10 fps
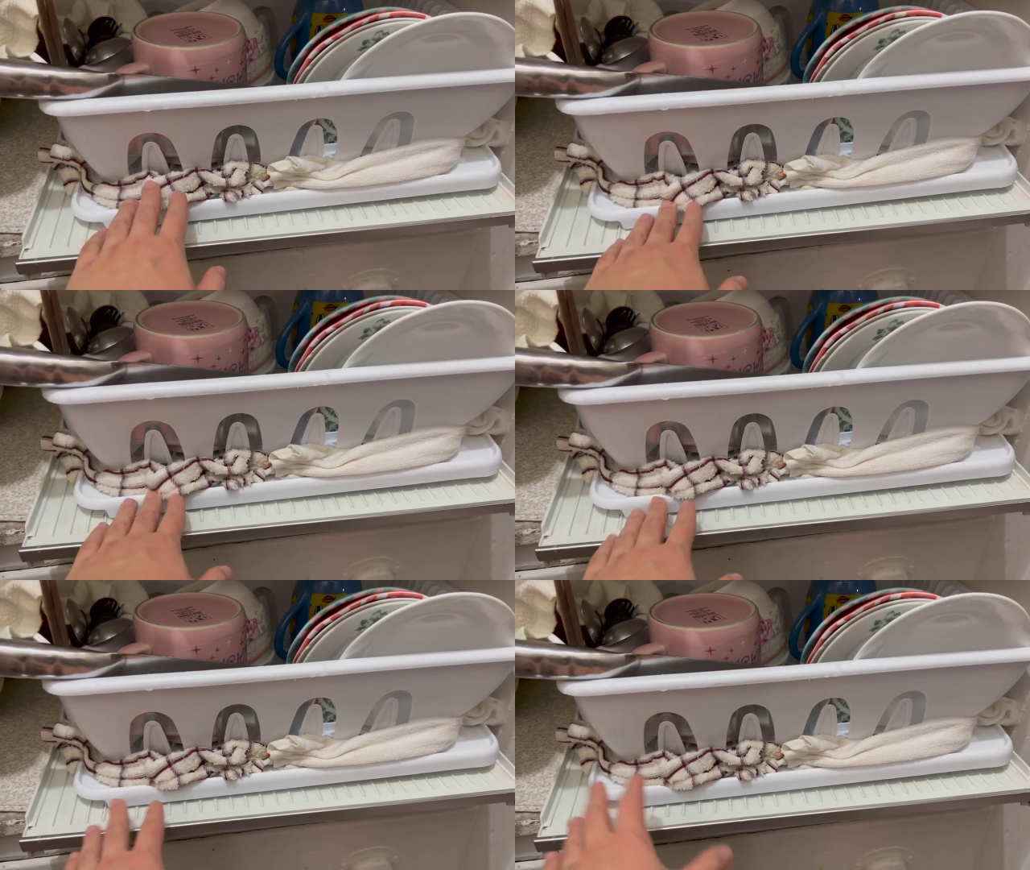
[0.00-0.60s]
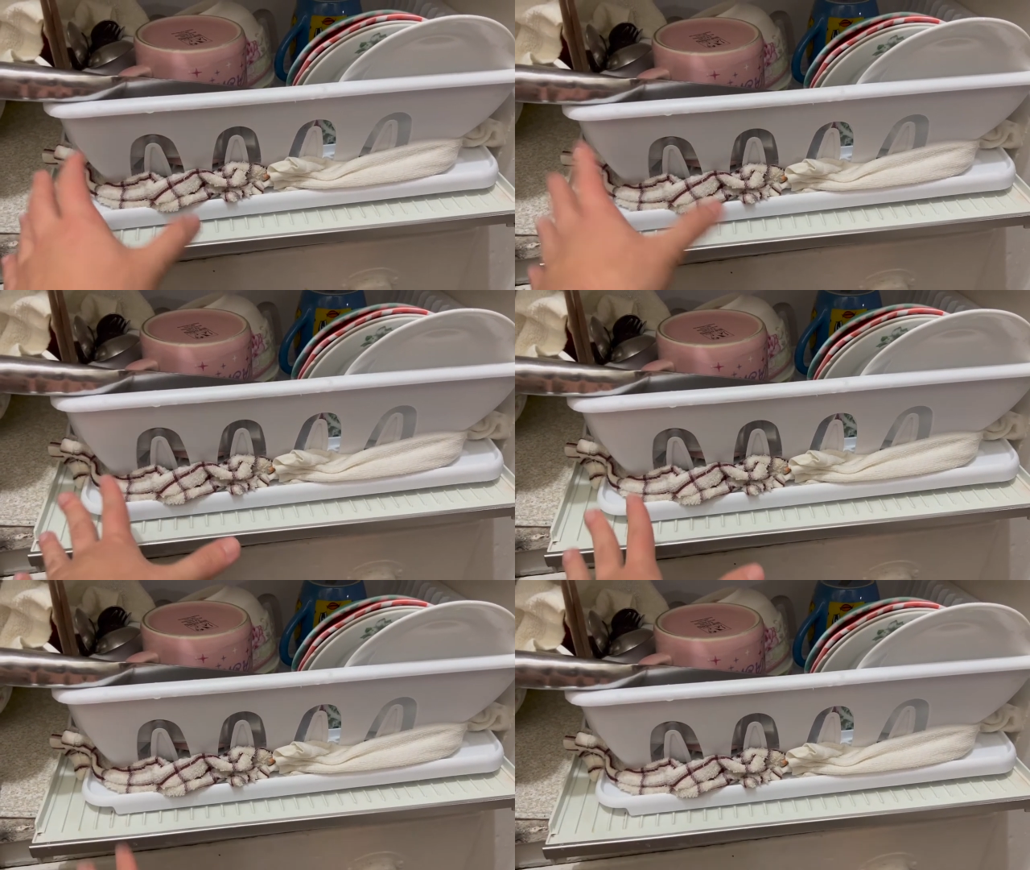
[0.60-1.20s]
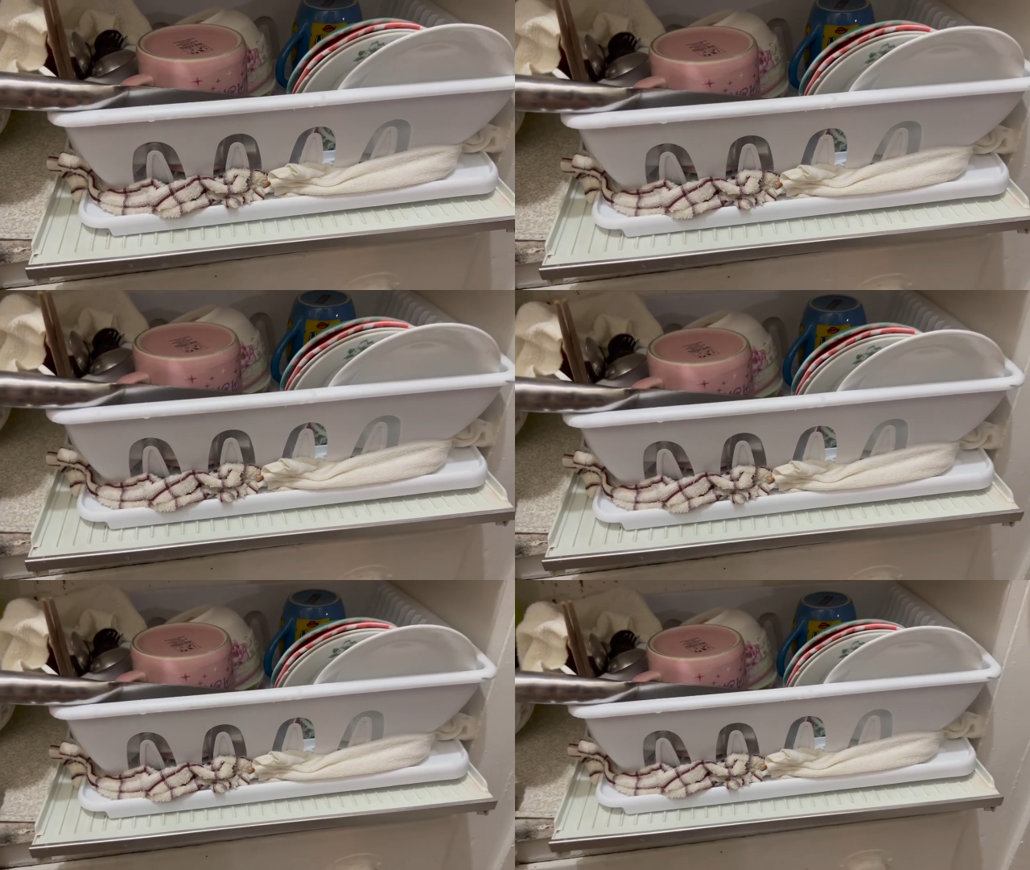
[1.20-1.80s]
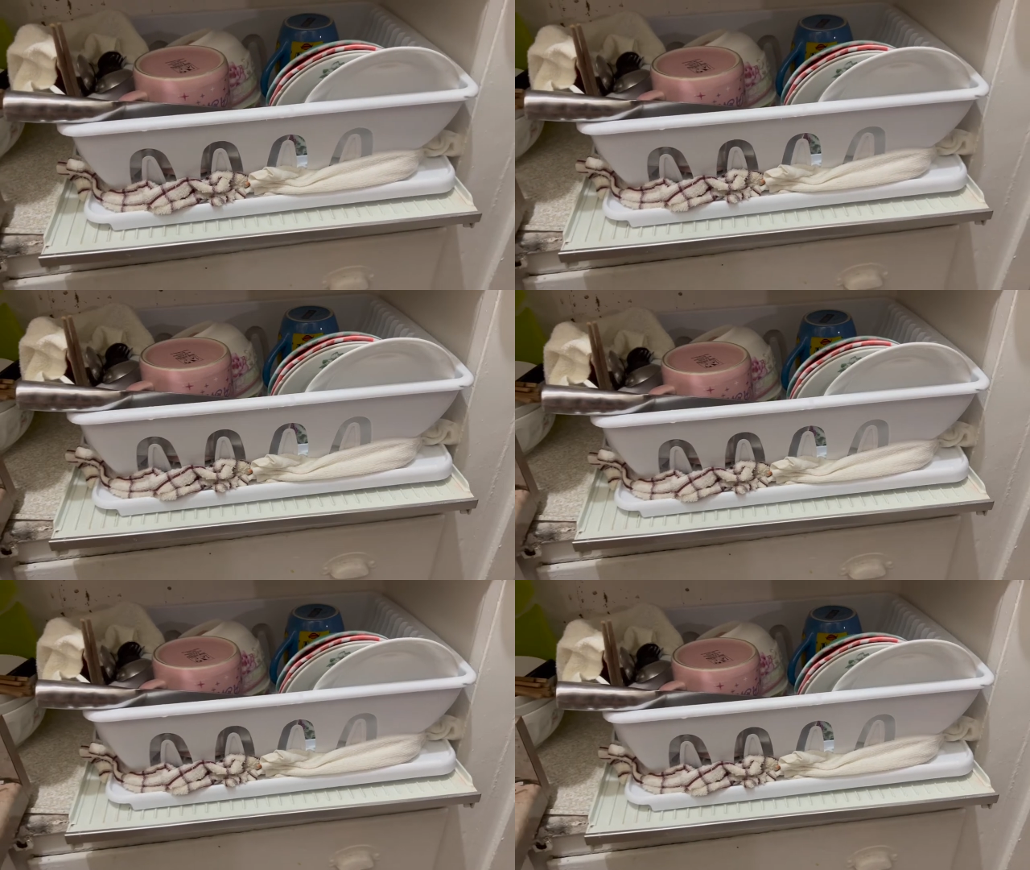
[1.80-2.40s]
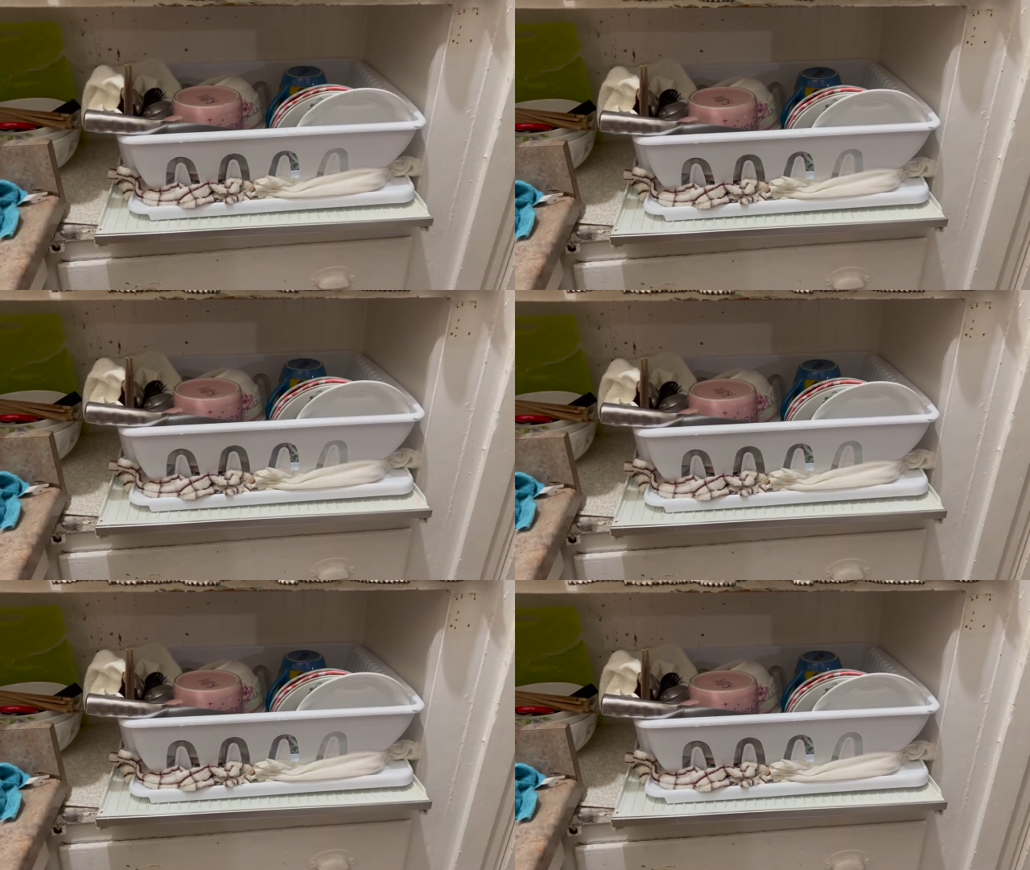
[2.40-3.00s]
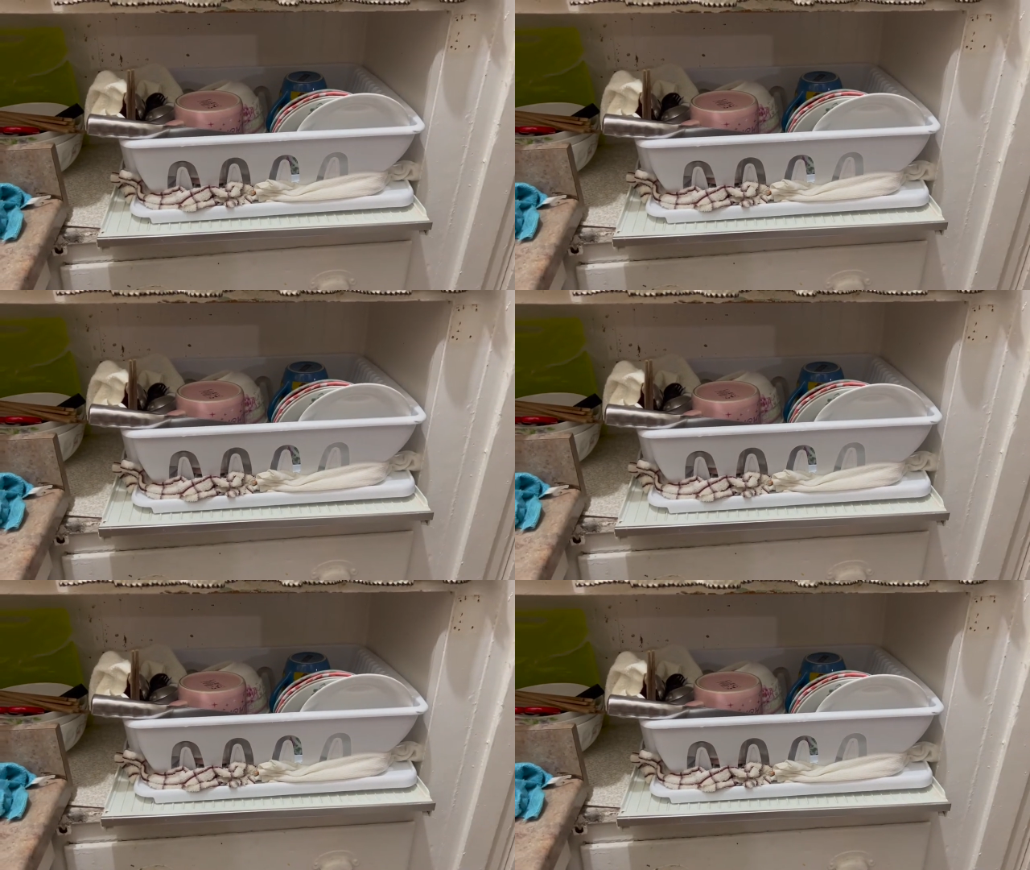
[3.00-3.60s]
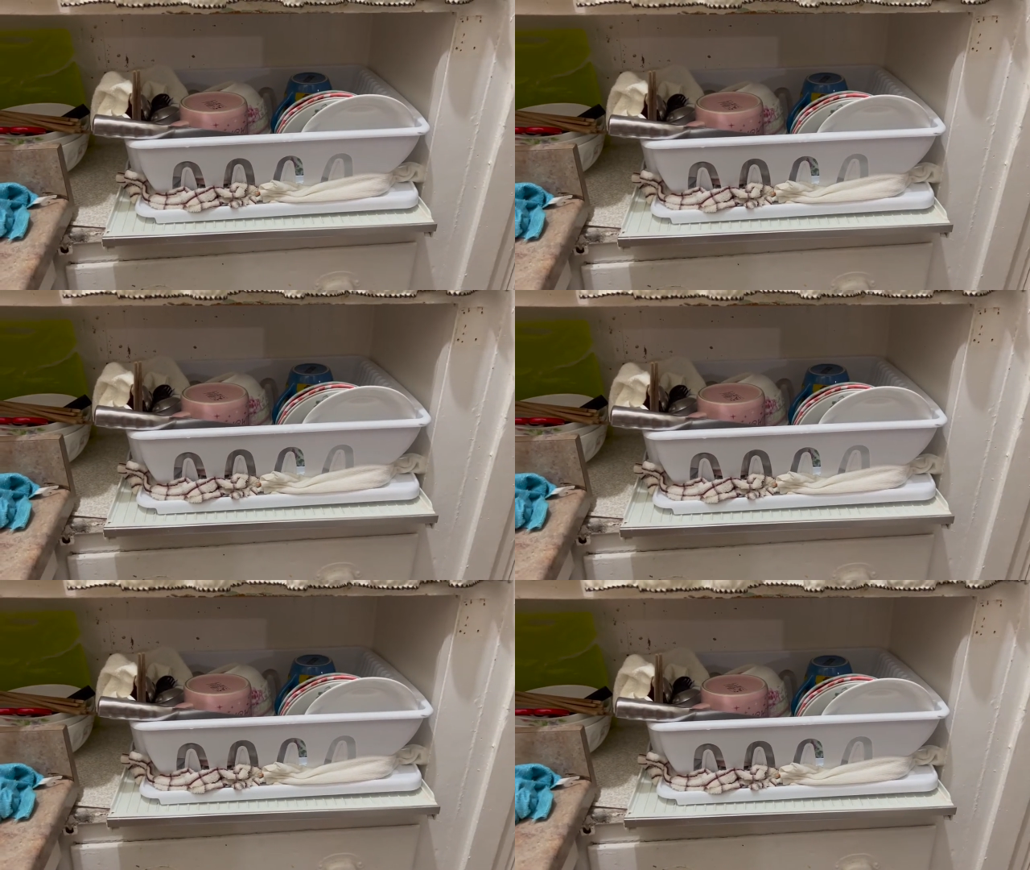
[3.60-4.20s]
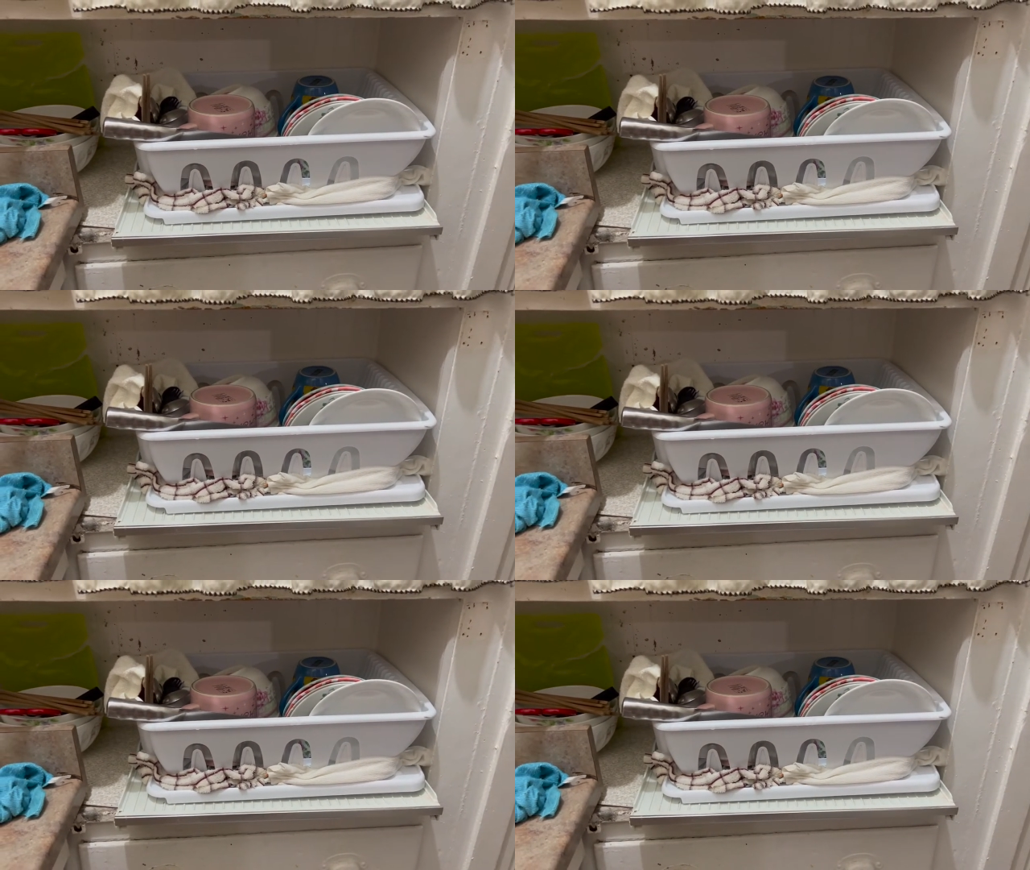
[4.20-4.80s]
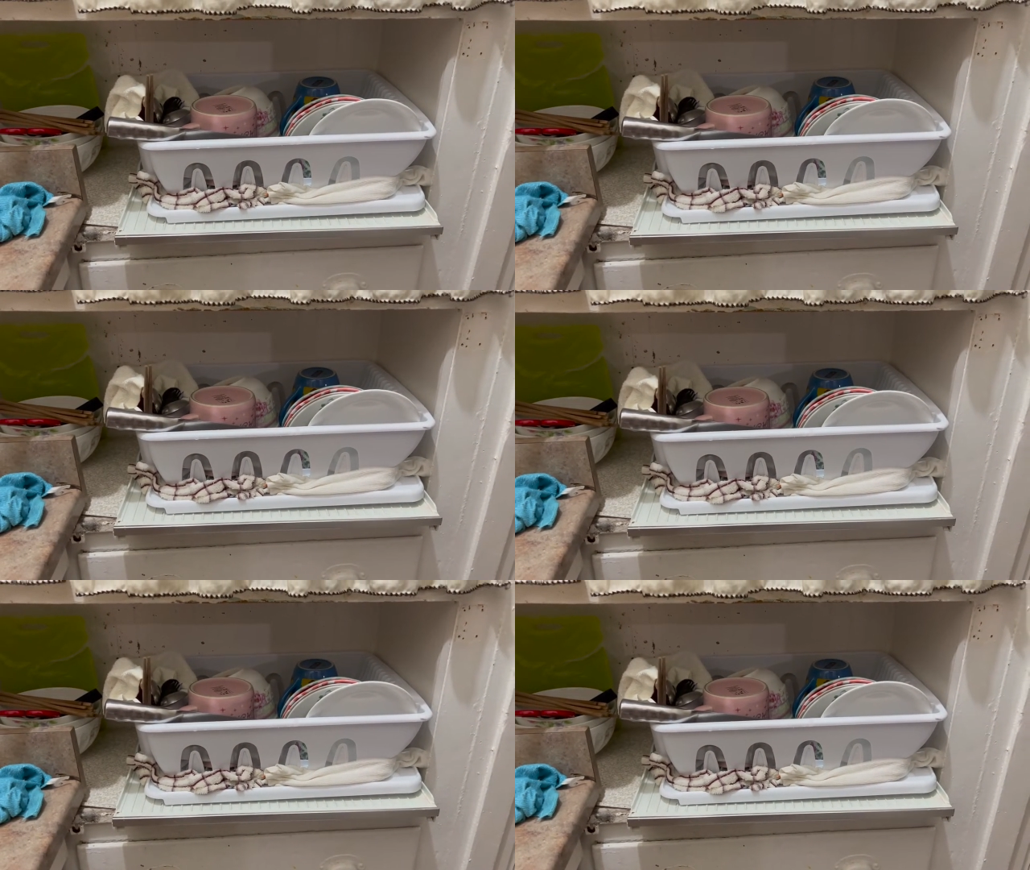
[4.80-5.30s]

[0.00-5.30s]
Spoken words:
(no speaker visible)